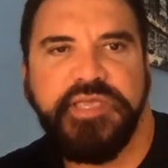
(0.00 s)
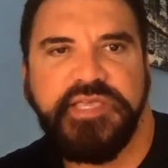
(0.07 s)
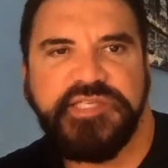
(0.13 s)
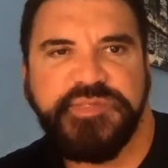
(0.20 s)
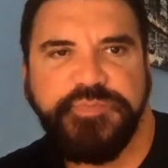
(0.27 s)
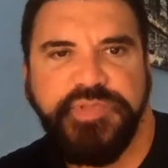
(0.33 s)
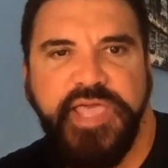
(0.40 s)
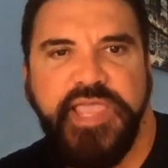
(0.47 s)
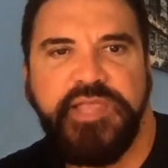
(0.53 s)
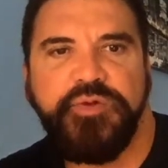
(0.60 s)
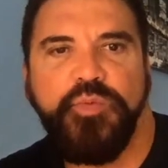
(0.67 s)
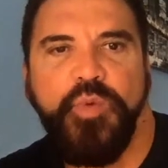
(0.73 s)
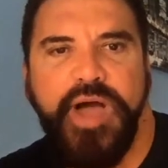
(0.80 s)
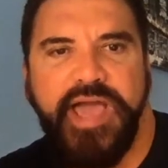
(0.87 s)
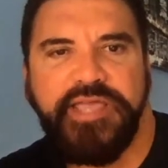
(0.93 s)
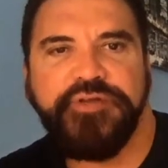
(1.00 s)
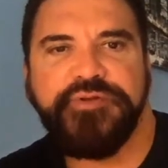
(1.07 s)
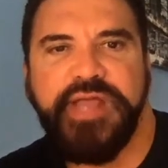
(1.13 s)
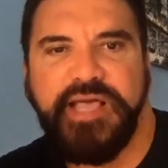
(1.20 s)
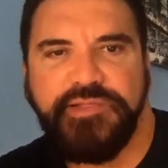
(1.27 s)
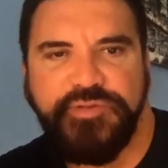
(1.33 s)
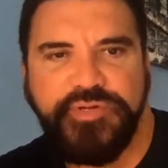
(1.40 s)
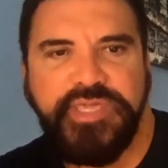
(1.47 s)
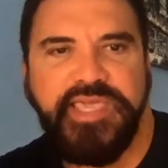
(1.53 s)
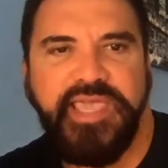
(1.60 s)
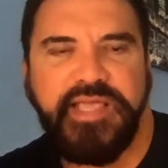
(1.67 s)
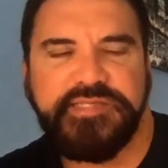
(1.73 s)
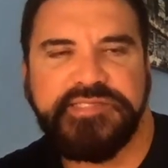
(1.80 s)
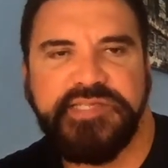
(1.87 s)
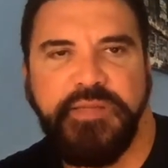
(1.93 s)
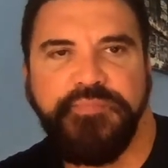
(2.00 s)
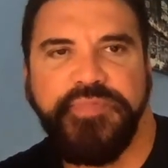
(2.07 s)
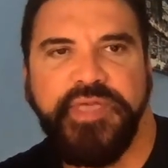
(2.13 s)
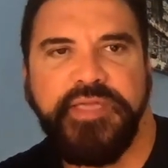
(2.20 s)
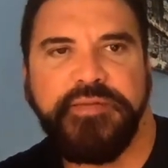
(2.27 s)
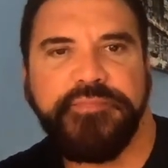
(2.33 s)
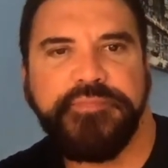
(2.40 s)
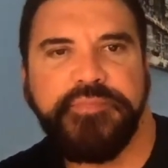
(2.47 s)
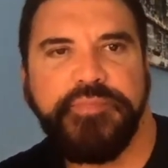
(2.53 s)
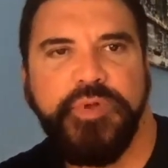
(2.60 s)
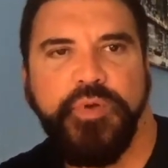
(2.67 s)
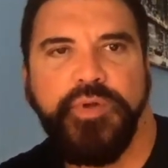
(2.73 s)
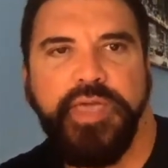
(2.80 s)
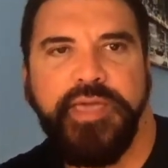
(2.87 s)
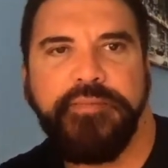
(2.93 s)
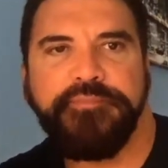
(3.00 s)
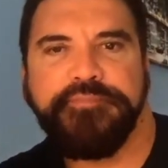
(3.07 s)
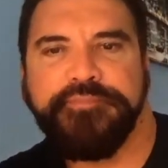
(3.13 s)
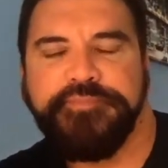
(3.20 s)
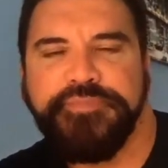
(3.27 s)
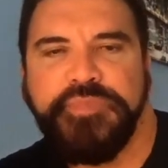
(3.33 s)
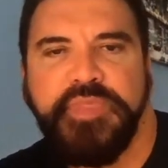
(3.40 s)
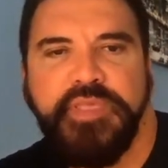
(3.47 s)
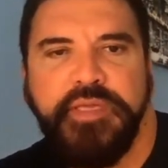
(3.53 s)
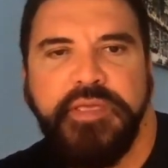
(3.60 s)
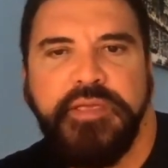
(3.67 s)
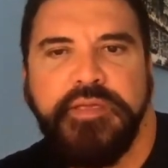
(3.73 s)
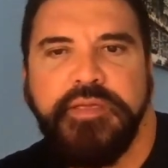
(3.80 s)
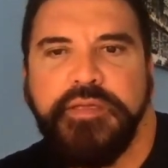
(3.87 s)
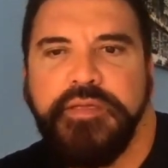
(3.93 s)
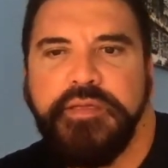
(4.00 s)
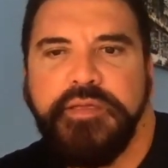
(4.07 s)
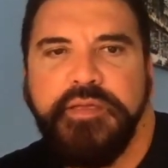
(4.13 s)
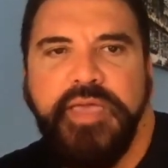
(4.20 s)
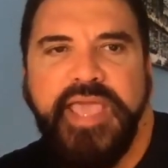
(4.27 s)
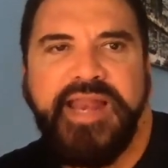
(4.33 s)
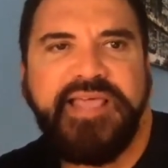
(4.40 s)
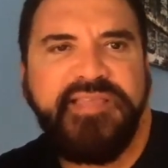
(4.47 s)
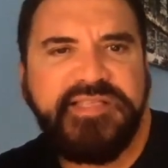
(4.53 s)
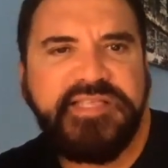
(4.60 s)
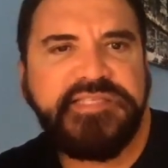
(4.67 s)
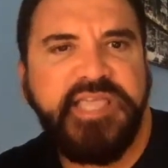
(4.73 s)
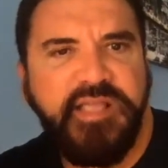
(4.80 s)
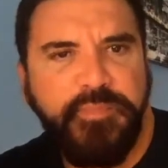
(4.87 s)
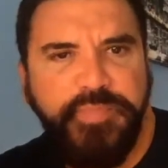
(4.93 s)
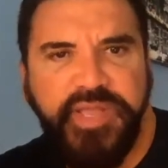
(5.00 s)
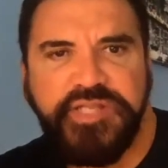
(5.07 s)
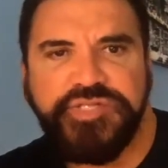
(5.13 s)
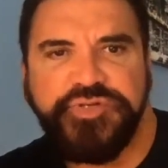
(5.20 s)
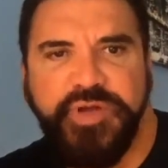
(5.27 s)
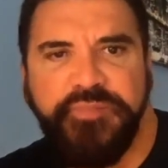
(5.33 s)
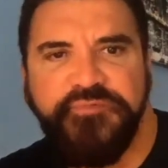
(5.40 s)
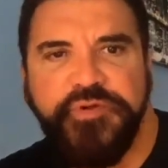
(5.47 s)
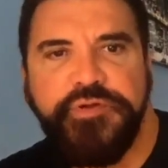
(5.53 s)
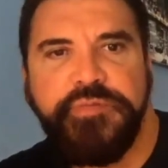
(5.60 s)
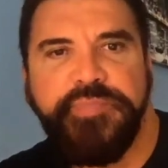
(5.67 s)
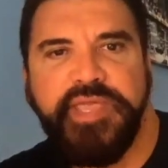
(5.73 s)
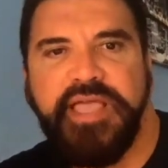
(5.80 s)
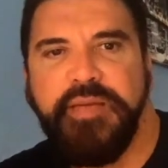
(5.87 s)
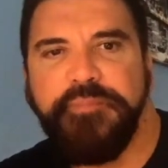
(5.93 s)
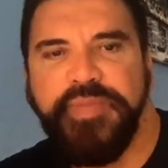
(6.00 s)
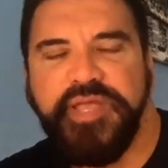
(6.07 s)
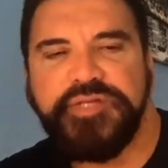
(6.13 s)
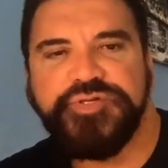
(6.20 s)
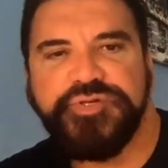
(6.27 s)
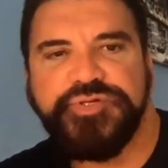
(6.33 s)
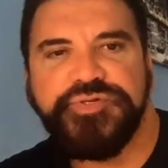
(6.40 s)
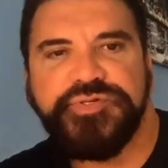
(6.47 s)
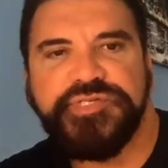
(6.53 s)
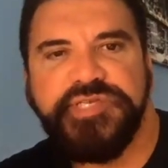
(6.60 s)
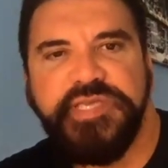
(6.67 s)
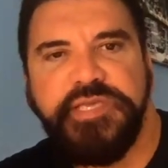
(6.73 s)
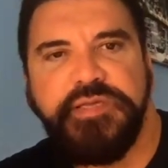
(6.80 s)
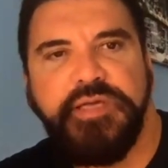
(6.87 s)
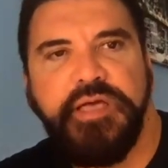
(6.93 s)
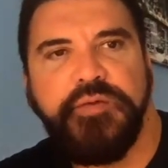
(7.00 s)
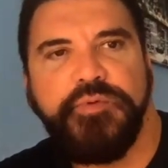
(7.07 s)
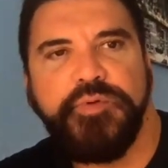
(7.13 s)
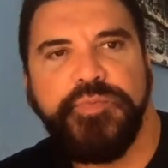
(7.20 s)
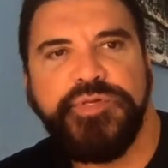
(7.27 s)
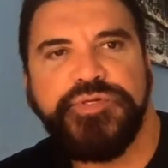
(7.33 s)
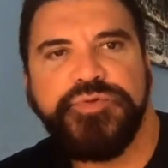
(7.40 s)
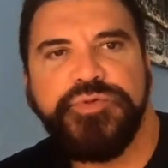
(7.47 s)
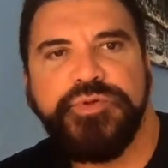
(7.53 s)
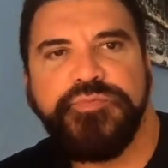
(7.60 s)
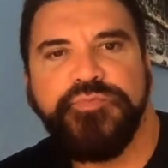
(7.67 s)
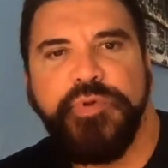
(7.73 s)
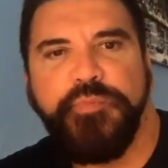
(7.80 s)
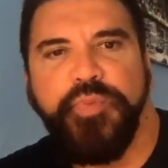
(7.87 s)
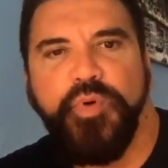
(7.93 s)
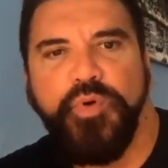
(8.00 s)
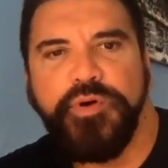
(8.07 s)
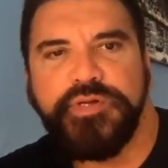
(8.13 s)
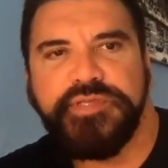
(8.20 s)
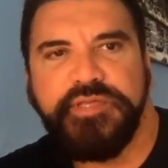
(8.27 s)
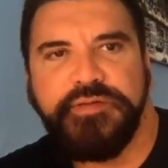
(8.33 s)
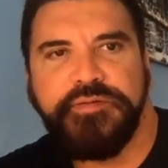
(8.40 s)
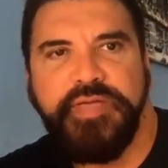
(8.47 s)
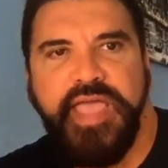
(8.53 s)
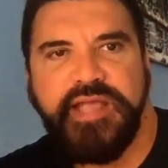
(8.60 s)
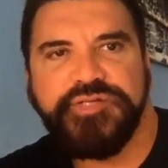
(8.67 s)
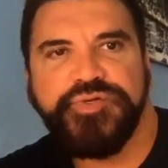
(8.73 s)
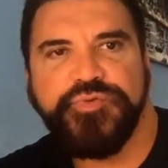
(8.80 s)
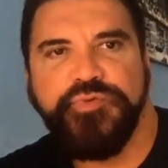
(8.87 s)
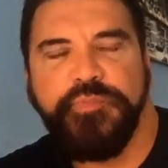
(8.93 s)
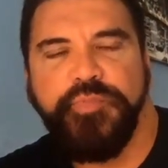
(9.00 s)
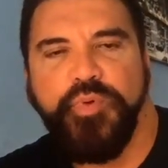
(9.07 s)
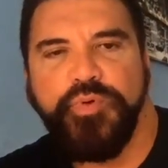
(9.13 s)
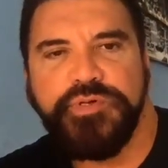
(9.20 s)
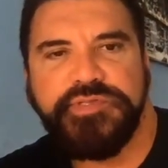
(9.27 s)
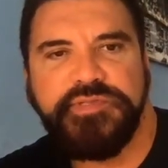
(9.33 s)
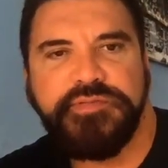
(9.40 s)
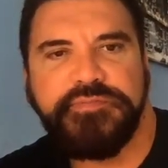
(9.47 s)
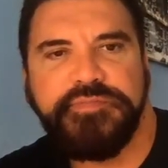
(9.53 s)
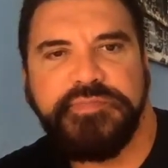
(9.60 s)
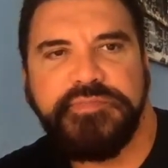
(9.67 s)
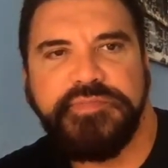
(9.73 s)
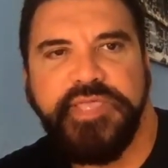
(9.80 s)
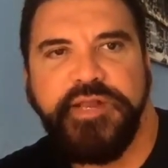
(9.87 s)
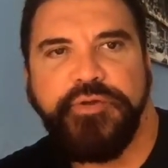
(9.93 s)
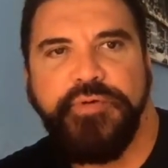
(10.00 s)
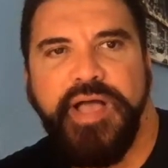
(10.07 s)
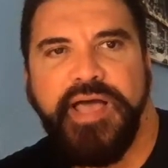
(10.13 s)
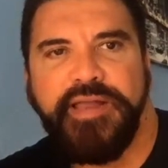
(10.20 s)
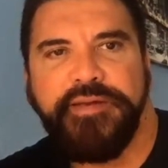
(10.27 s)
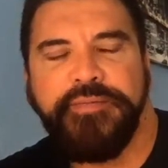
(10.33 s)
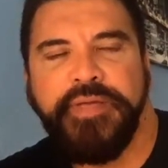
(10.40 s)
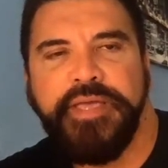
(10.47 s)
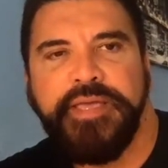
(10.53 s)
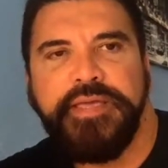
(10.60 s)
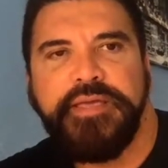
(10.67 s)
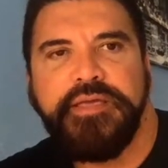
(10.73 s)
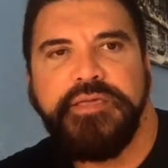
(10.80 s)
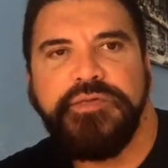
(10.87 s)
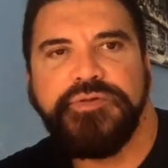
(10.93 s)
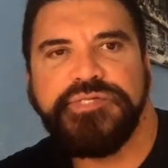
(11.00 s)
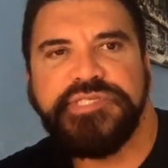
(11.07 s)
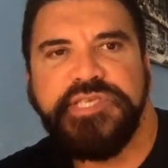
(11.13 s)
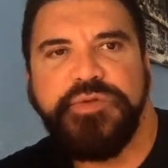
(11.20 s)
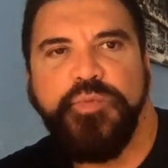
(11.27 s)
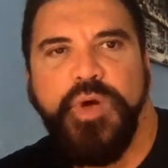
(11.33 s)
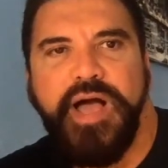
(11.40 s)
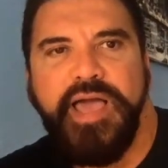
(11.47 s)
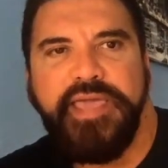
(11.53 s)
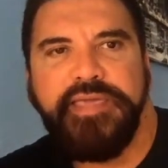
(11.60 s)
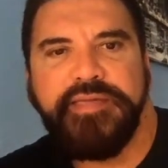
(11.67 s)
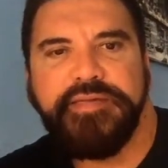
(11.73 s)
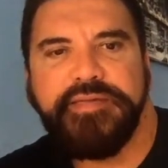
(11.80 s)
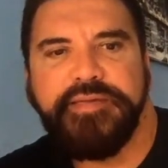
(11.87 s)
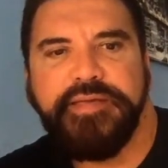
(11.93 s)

explain why you're not looking at something, okay? And I like to take a picture. I'm very big on pictures. You'll see when we do the report, the actual report later on, you'll see why